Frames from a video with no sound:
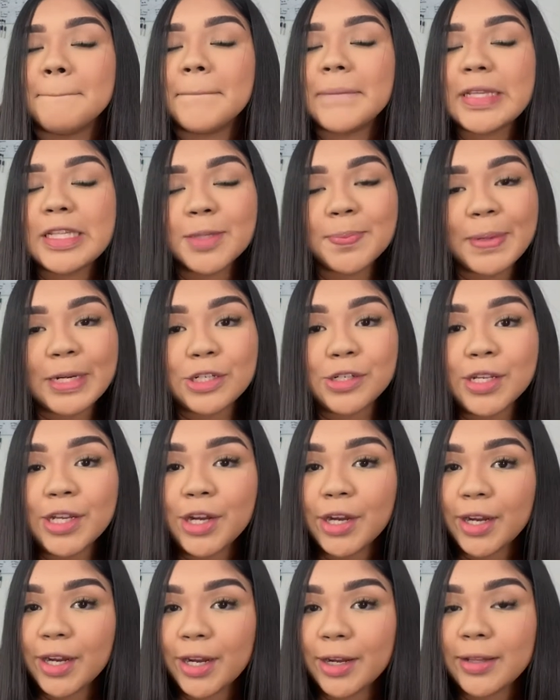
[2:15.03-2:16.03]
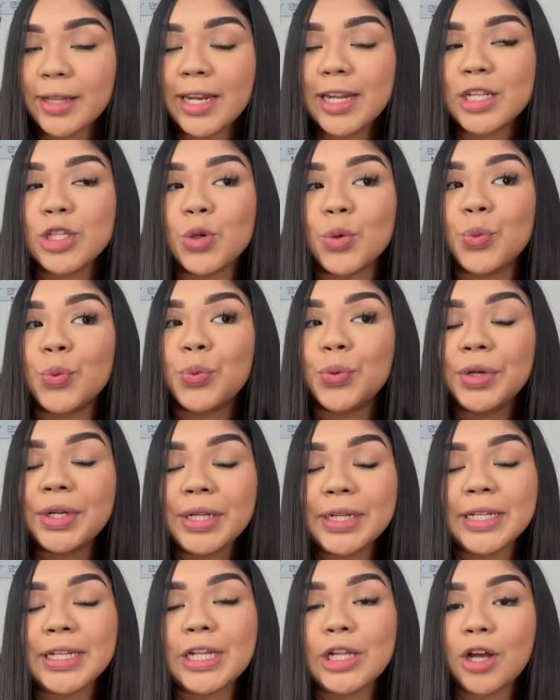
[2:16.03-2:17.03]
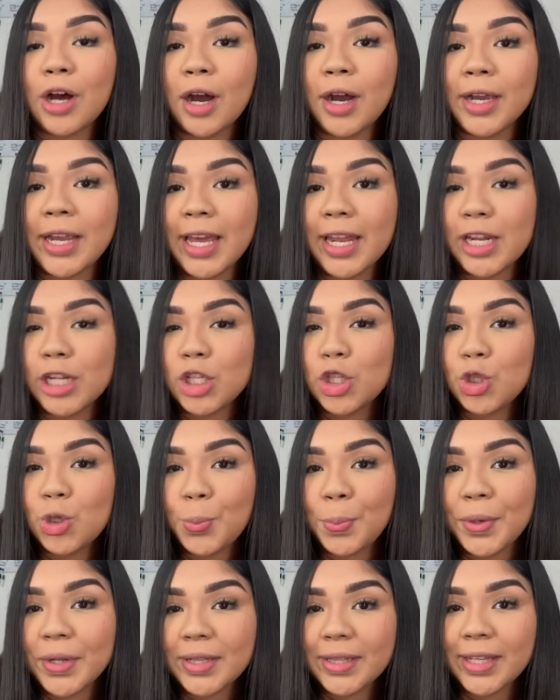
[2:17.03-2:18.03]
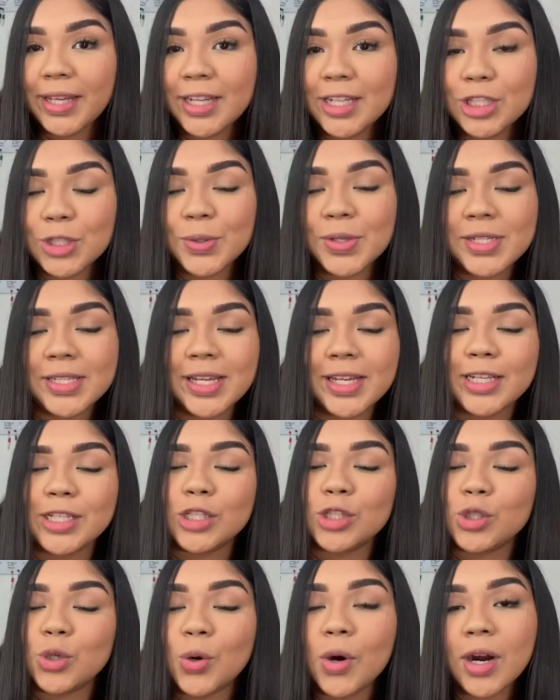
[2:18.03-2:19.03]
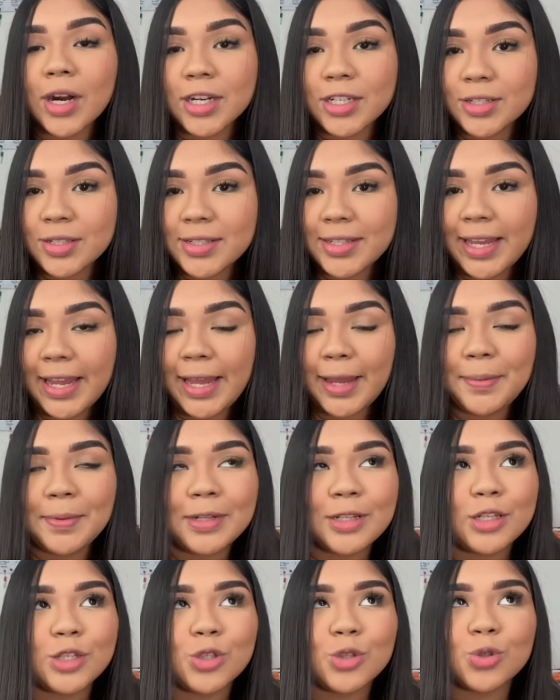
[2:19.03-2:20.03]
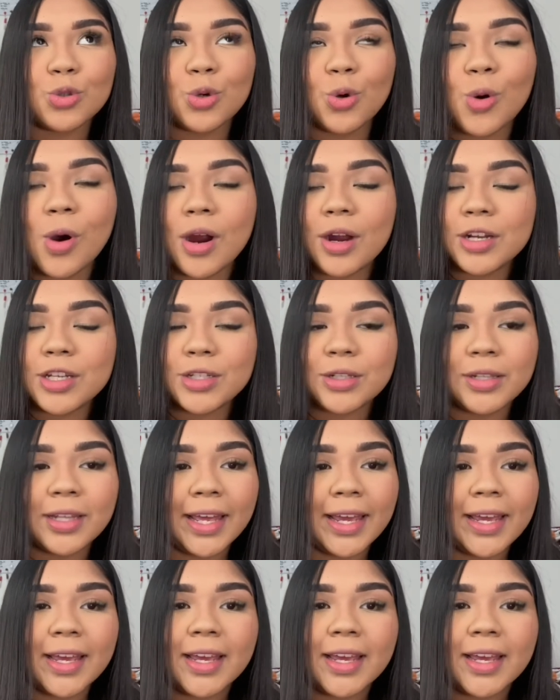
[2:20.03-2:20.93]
especially her hair that it's really long and it's super thick so it's like so hard to tame and so hard to like